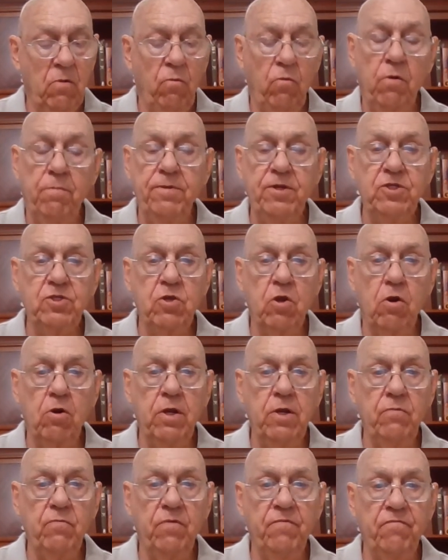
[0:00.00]
We'll be
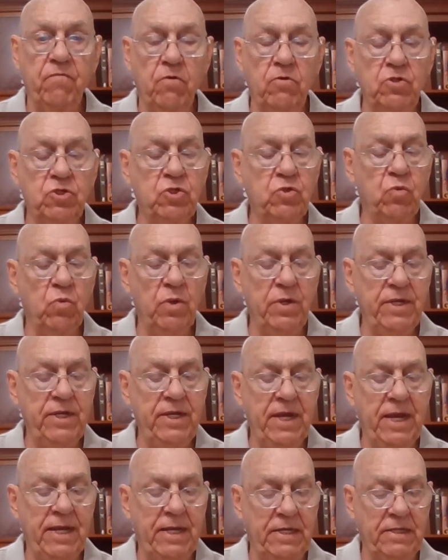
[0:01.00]
starting with verse
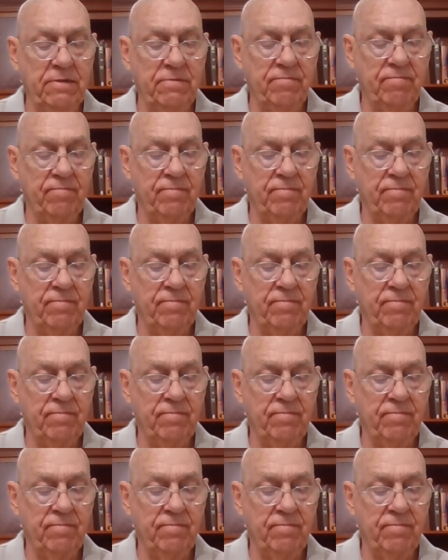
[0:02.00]
28.